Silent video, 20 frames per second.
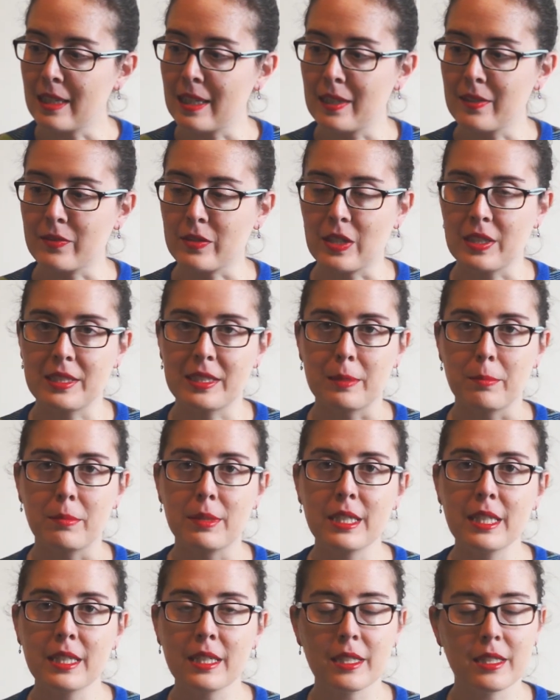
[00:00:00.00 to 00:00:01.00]
I've got
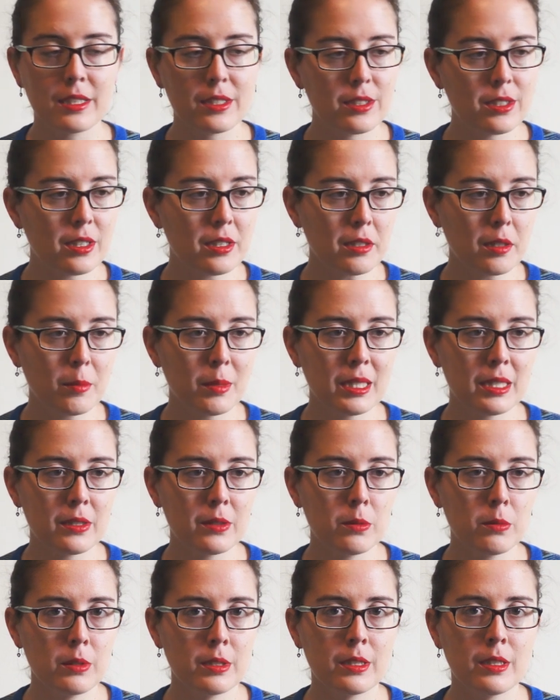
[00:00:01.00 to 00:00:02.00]
some knitting to talk
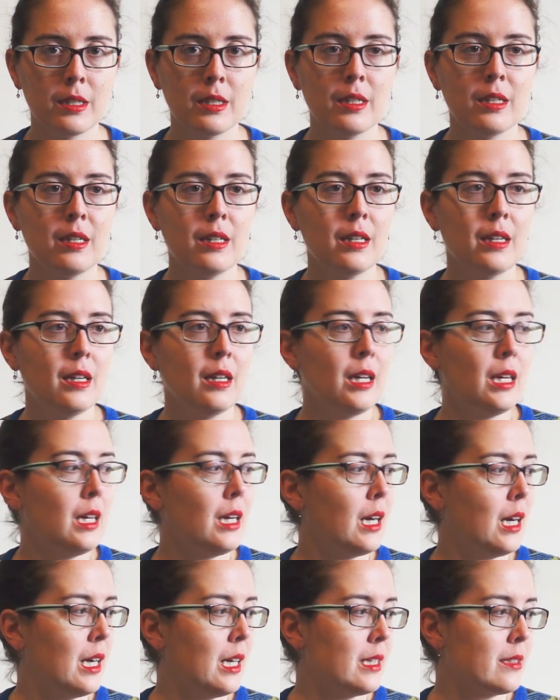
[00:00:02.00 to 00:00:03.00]
about.
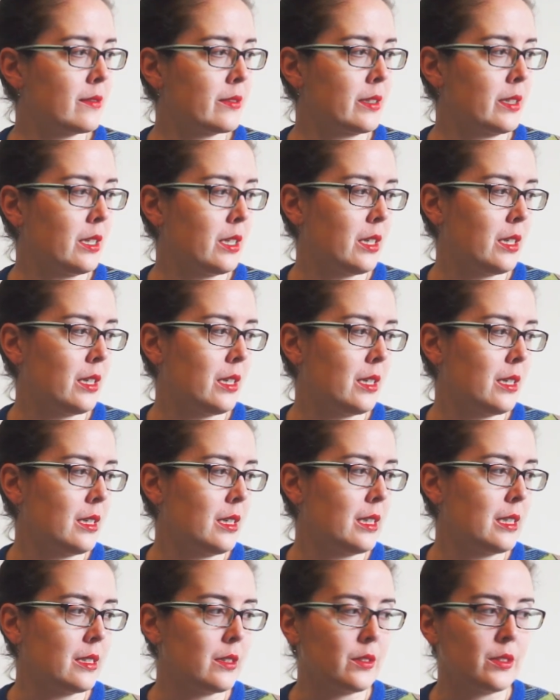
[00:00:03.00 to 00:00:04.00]
I've got
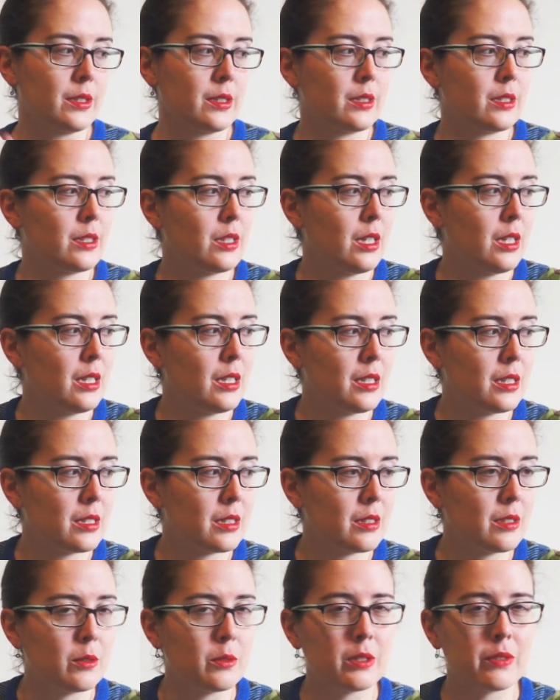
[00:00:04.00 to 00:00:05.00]
a little
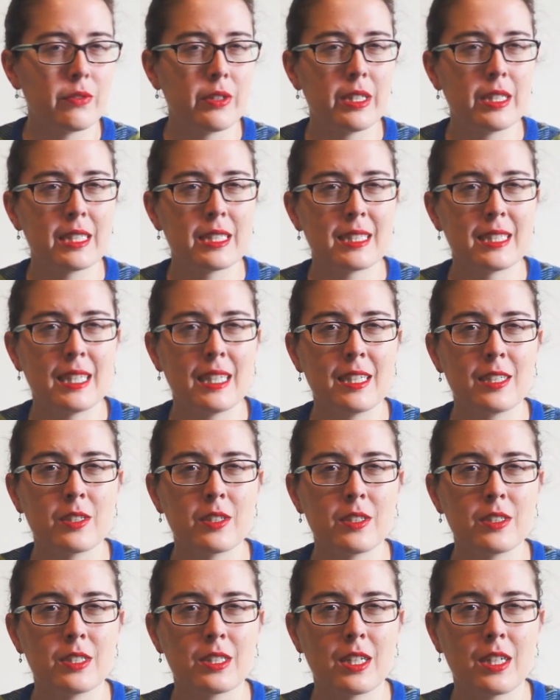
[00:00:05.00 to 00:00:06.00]
dog who's very excited
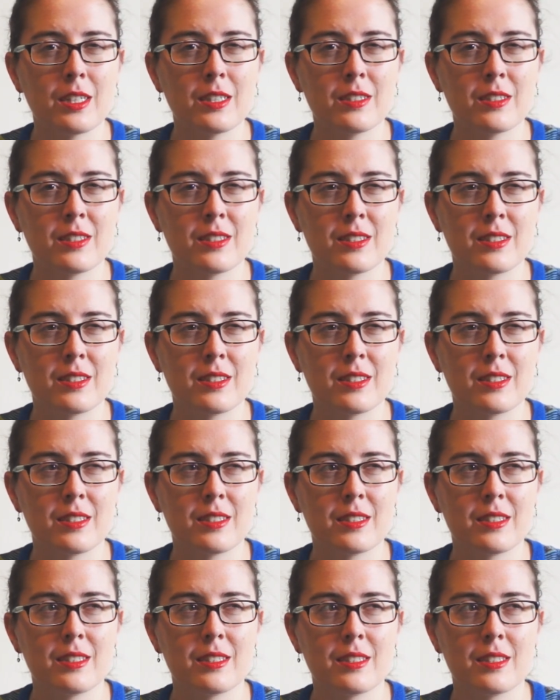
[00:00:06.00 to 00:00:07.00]
to start
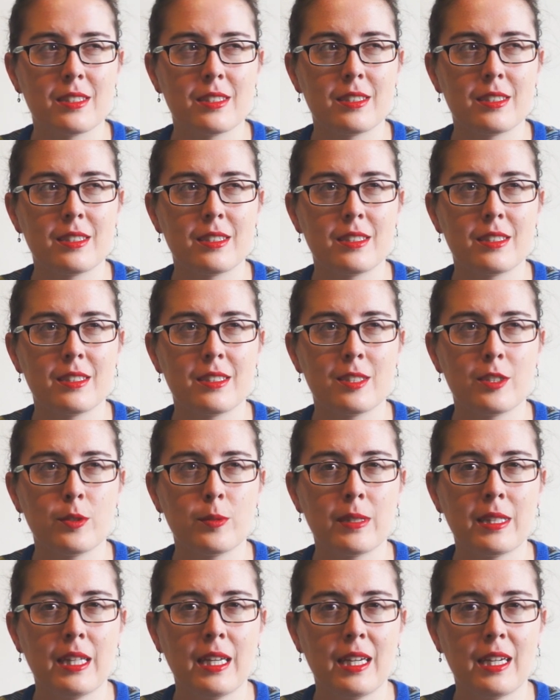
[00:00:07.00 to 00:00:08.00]

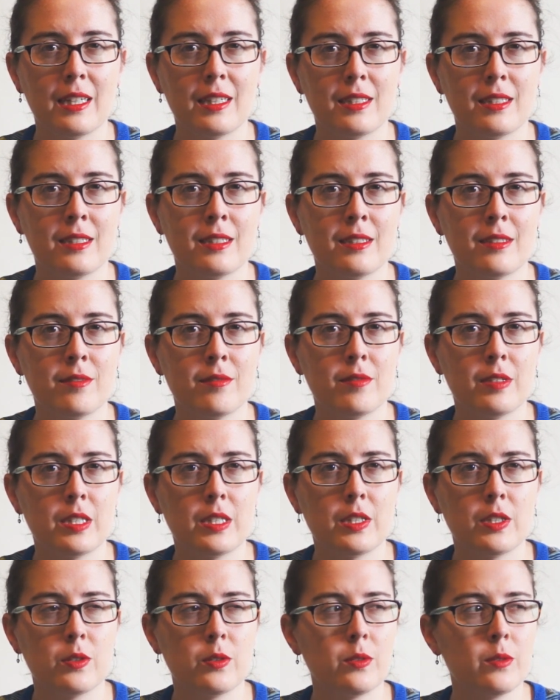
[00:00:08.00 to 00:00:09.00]
doing that
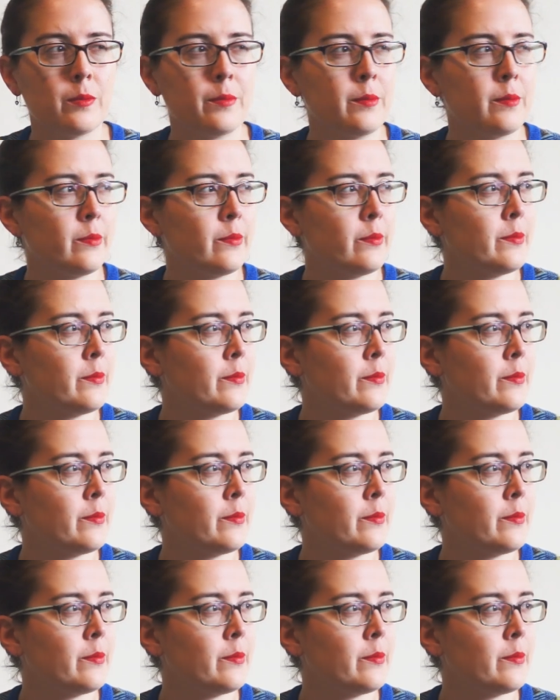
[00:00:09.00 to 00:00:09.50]
very soon.